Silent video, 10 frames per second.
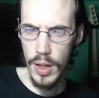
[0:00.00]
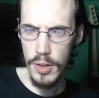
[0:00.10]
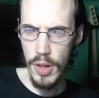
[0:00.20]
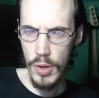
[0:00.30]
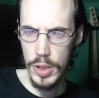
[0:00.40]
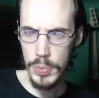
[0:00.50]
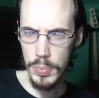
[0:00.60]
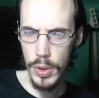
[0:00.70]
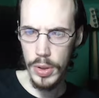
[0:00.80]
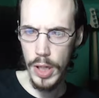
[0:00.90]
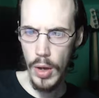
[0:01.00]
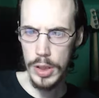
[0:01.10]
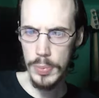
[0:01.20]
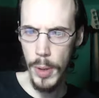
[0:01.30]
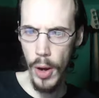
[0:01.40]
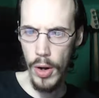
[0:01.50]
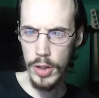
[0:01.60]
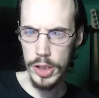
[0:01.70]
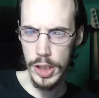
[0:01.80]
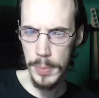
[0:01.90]
Now it's spouting out
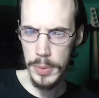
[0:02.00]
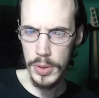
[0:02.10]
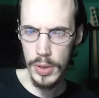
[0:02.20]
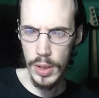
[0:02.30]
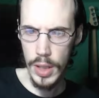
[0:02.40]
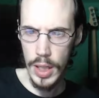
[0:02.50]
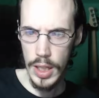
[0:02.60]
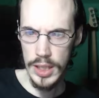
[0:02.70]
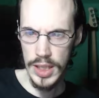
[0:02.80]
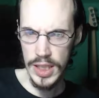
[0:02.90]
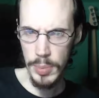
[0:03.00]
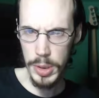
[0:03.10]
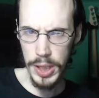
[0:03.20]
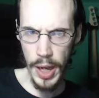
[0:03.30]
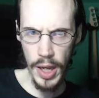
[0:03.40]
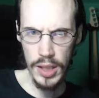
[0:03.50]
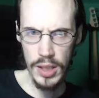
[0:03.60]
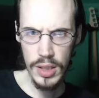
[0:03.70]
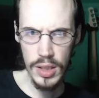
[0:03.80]
ships. Is this some attack?